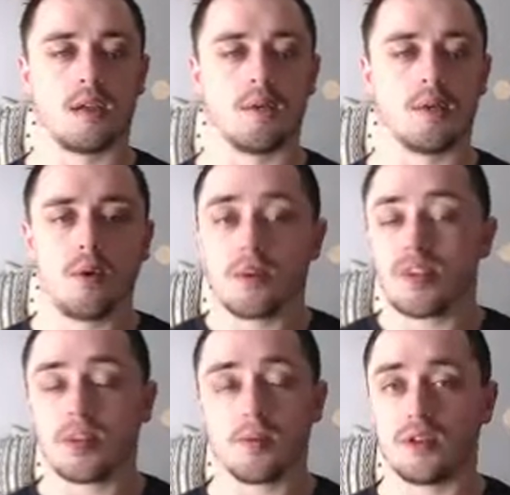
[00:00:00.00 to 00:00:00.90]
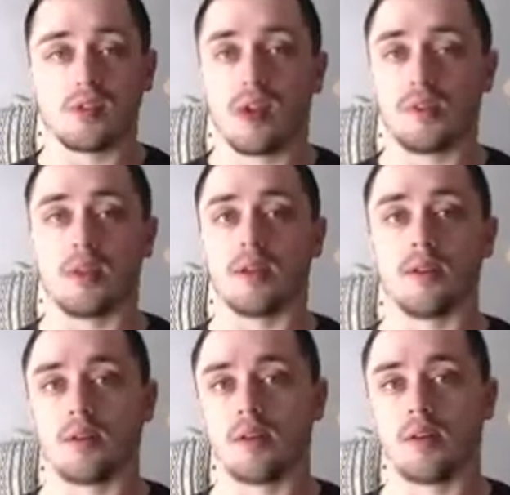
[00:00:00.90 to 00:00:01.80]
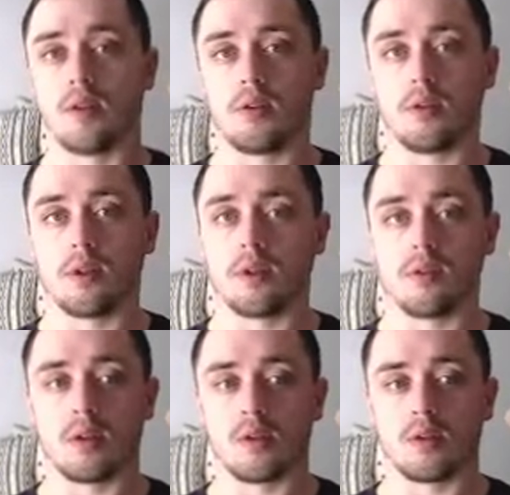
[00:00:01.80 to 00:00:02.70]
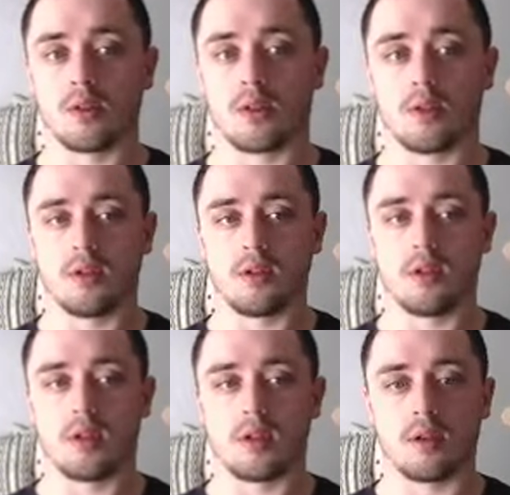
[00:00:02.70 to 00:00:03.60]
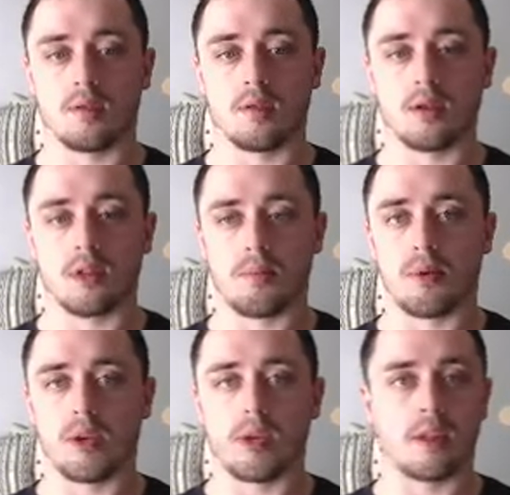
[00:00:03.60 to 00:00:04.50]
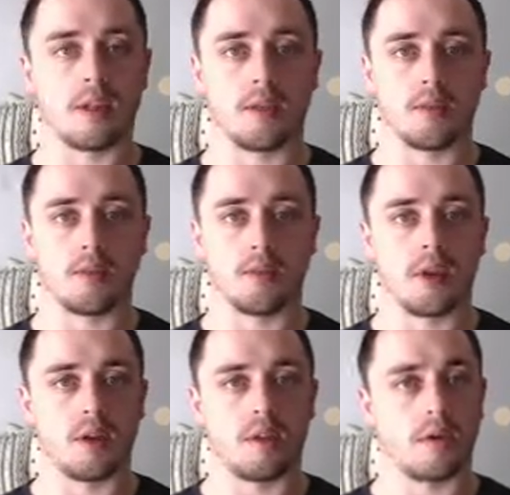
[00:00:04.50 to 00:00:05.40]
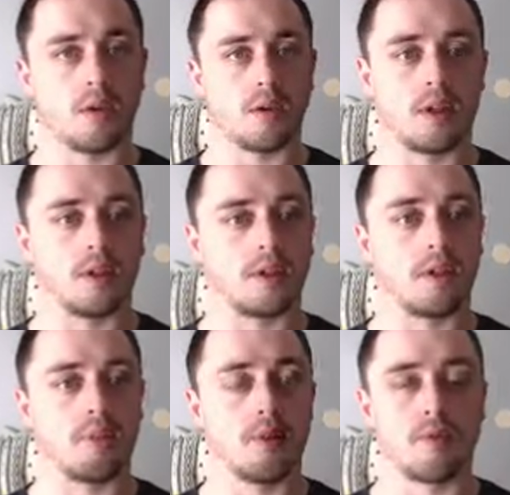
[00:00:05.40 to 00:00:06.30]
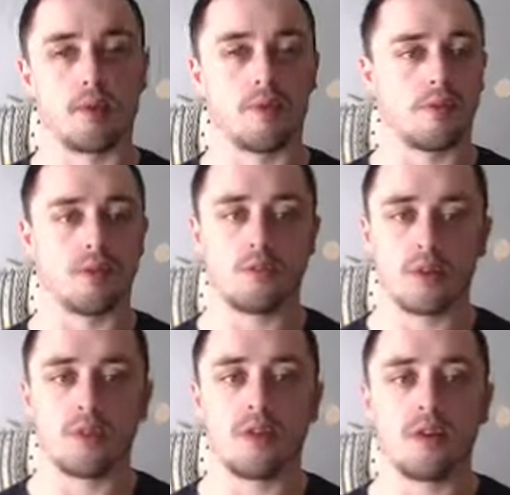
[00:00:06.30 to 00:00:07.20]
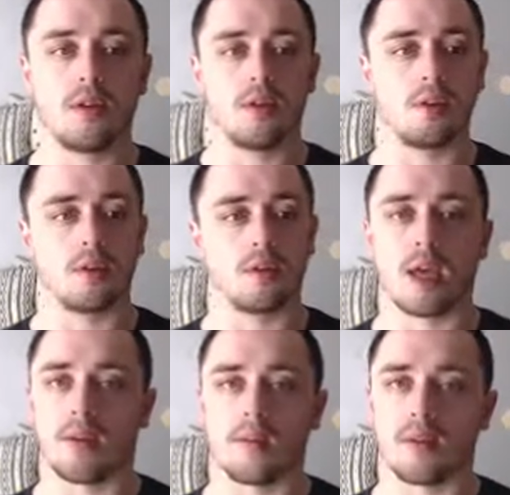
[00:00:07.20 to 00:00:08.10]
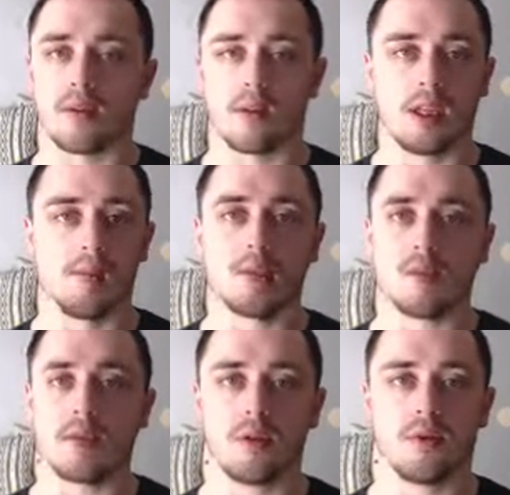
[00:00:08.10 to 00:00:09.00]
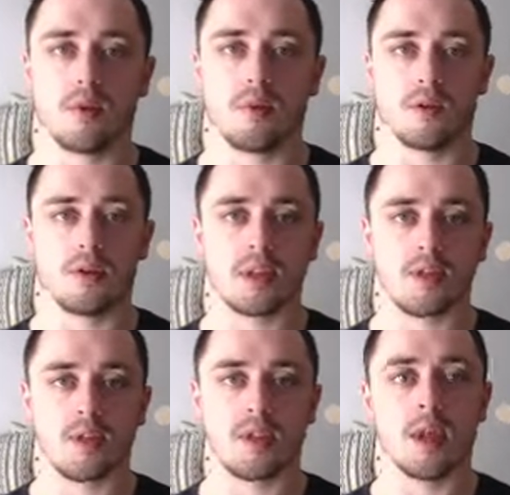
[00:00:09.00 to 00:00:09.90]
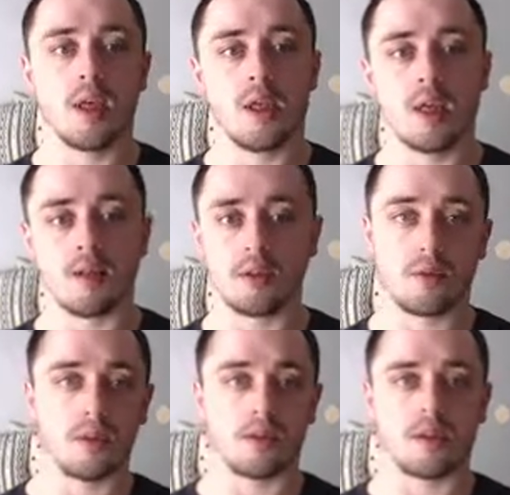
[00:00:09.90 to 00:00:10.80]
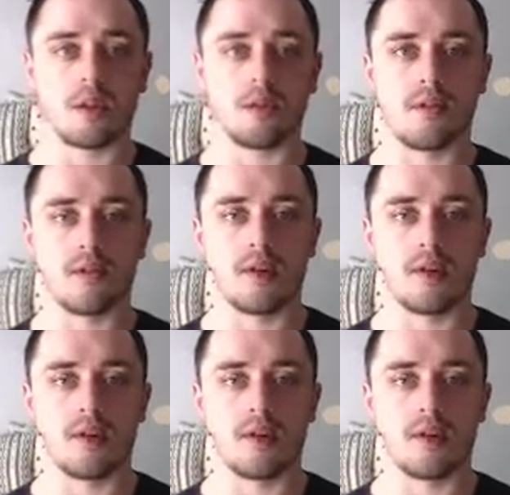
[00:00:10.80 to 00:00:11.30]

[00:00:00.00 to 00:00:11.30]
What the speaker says: Or you can simply just update, since it's a new install. It shouldn't break anything if it's a brand new installation. But if for some reason you just have to keep it below 4.7 and you still want to try this video